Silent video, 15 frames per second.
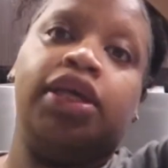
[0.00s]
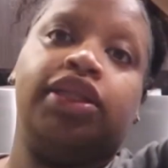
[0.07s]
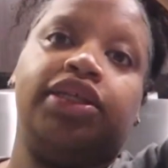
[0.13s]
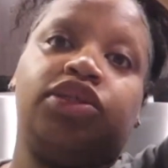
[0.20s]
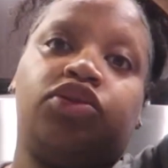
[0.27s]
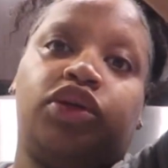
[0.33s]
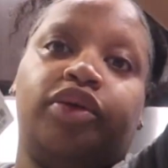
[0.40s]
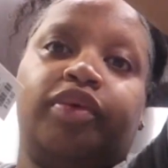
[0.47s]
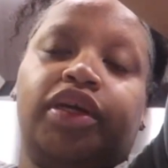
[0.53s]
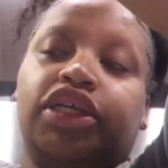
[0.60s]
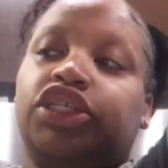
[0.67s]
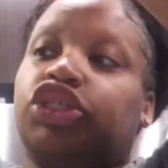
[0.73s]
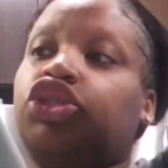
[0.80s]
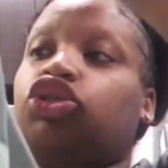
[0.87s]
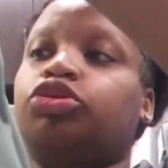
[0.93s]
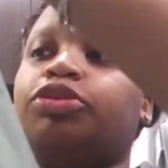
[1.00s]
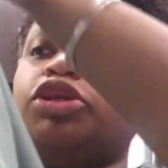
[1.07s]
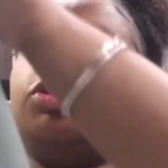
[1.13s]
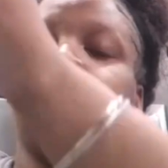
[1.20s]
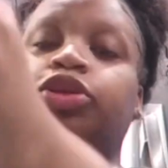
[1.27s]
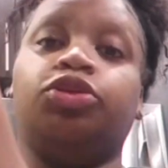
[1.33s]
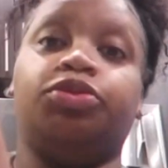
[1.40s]
This green one is super
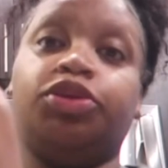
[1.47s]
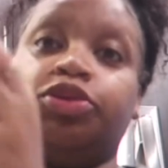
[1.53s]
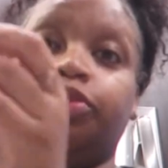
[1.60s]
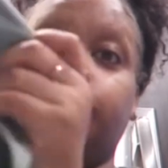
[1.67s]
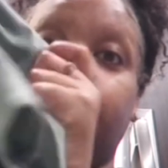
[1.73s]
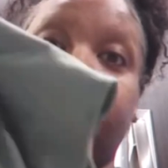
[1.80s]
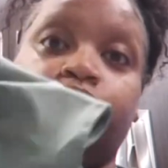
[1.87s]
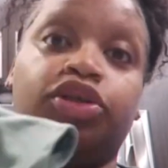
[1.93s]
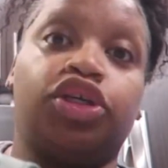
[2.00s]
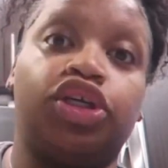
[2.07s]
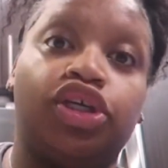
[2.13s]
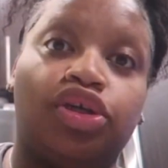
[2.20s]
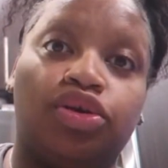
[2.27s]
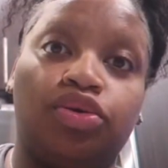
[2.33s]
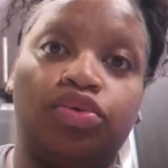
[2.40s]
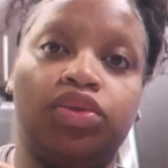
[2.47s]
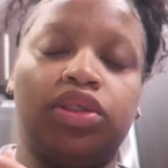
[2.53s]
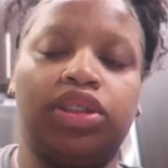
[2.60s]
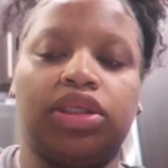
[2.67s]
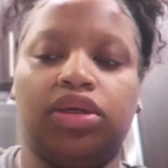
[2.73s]
duper duper duper duper cute.